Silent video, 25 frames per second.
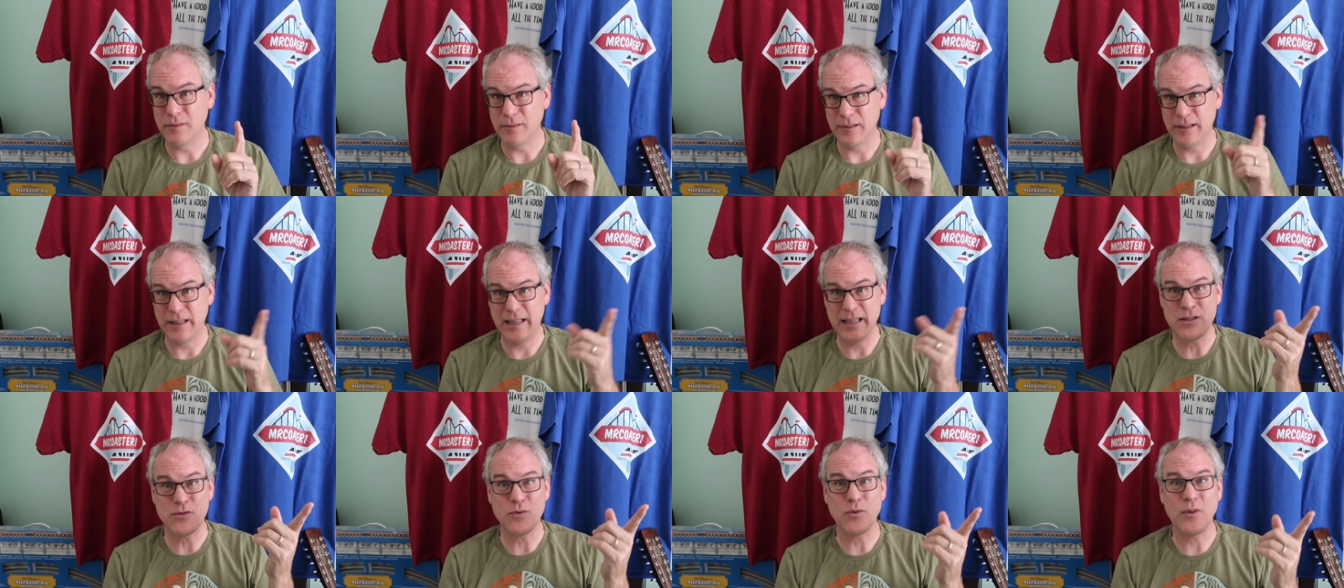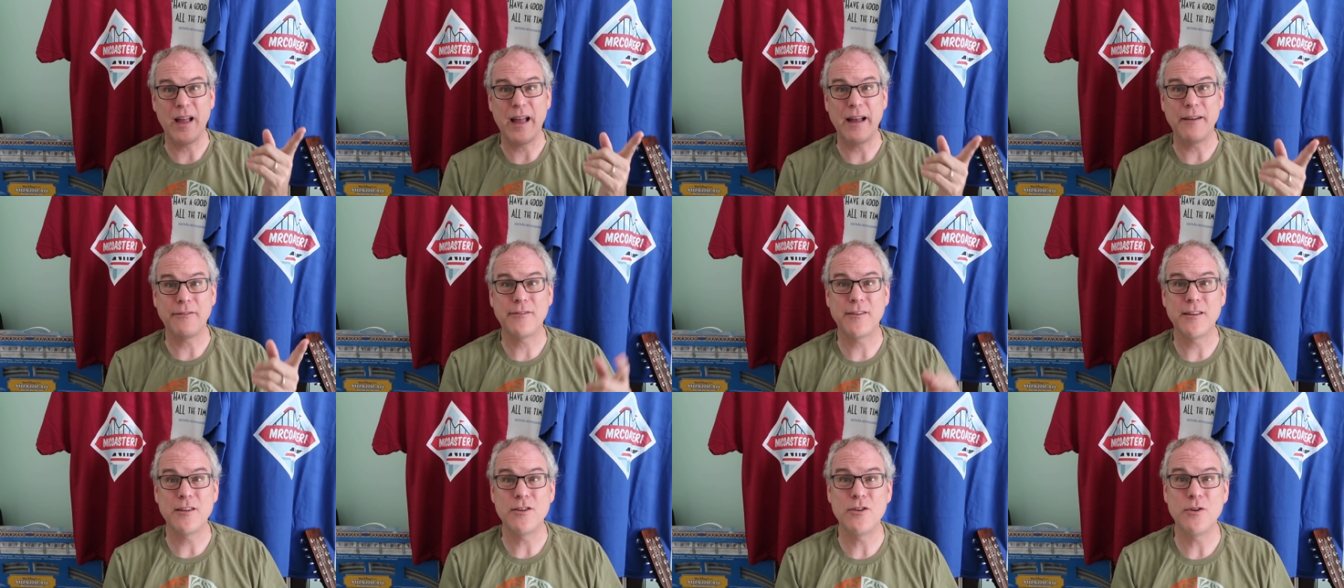I guess we'll
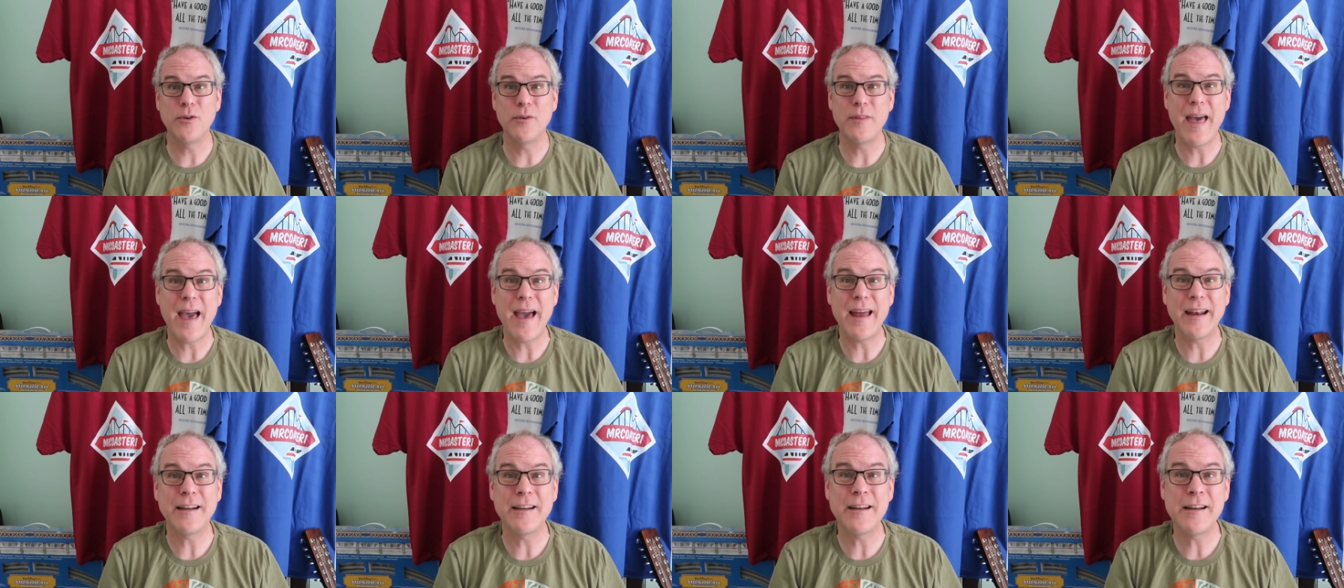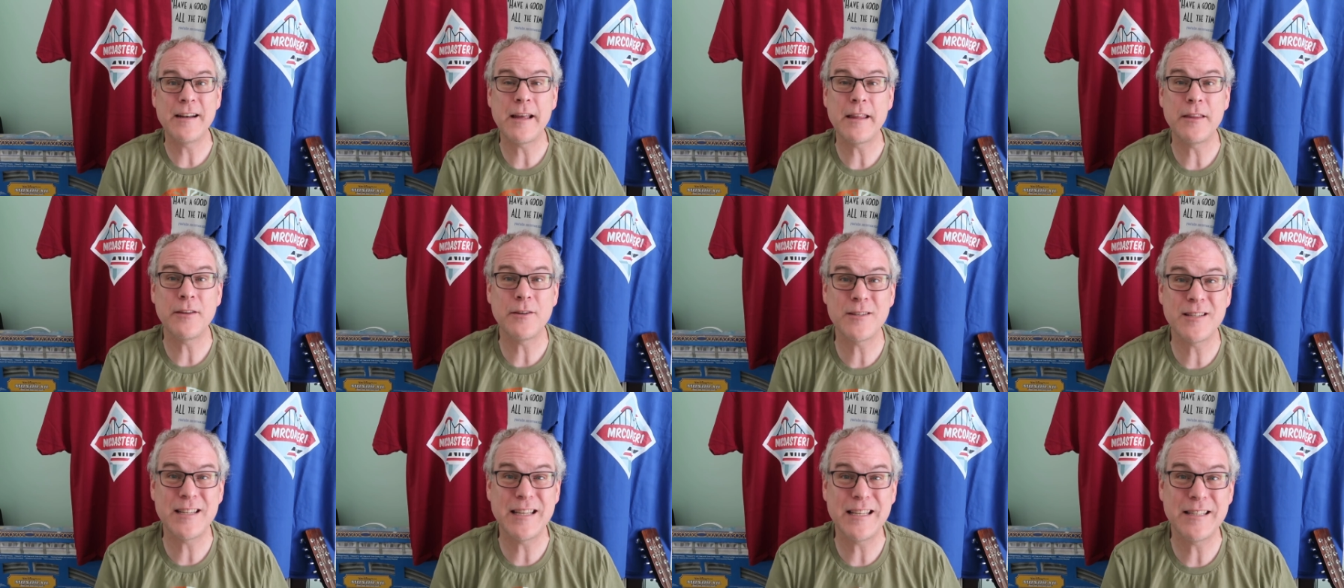have to do that in
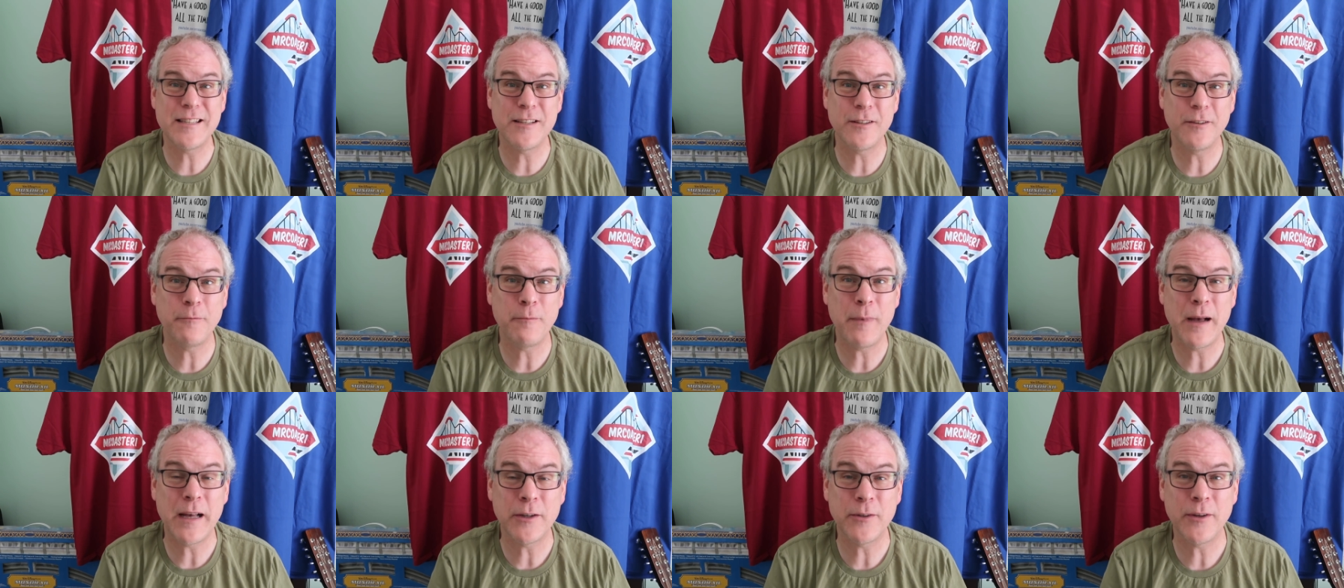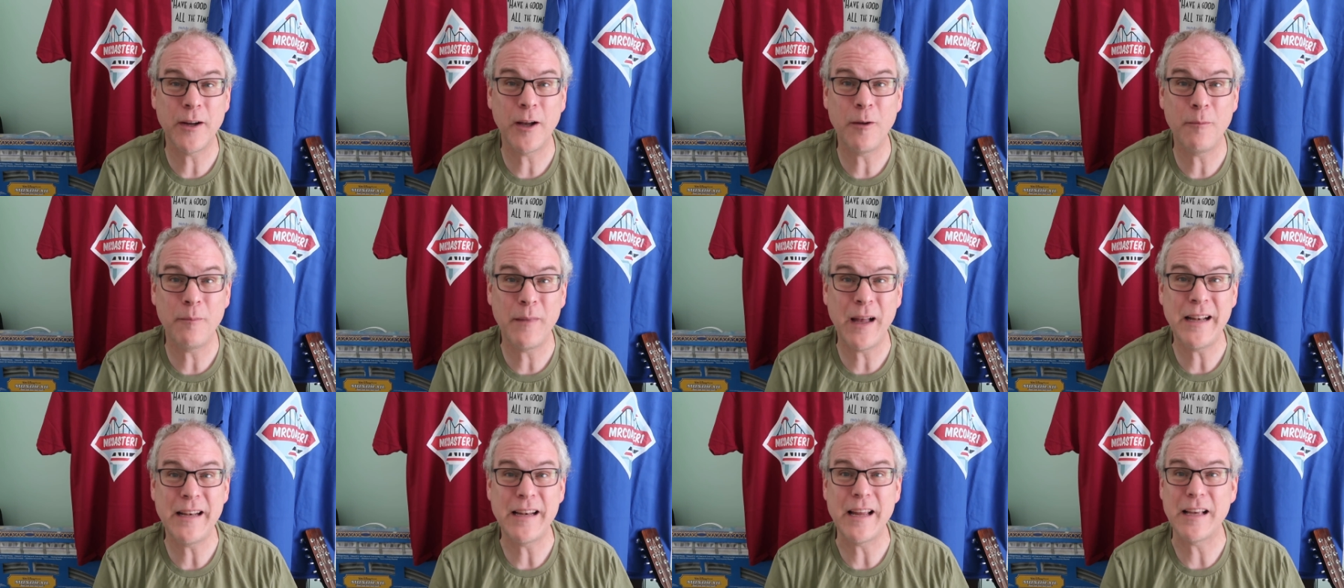another season of Monorail
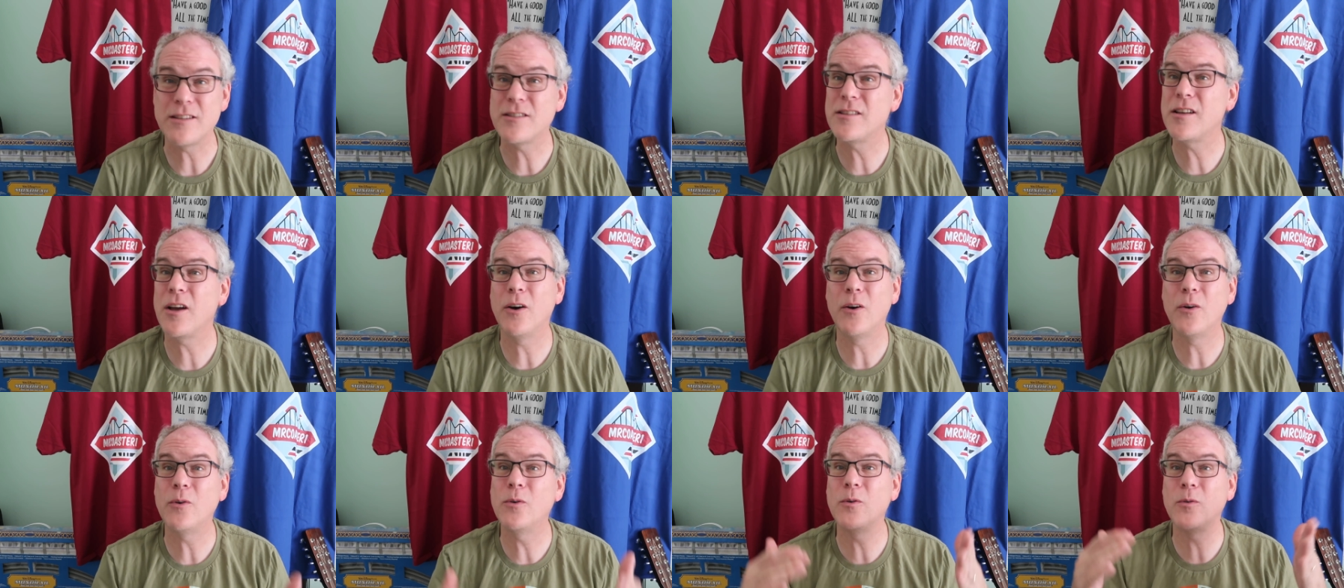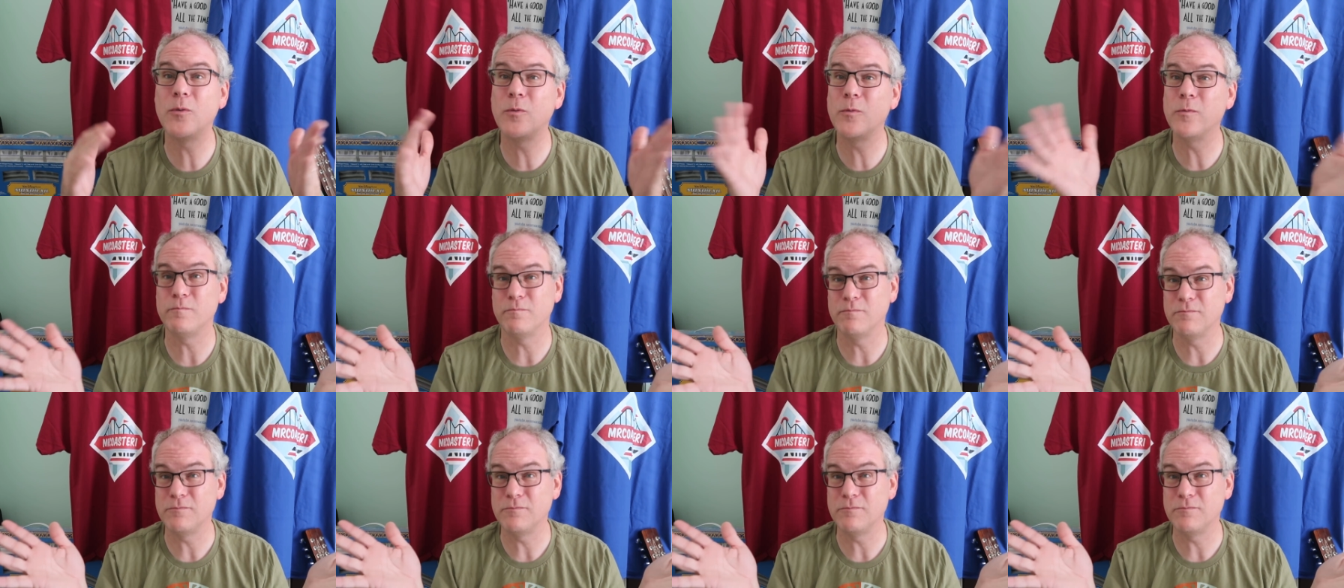Monday. So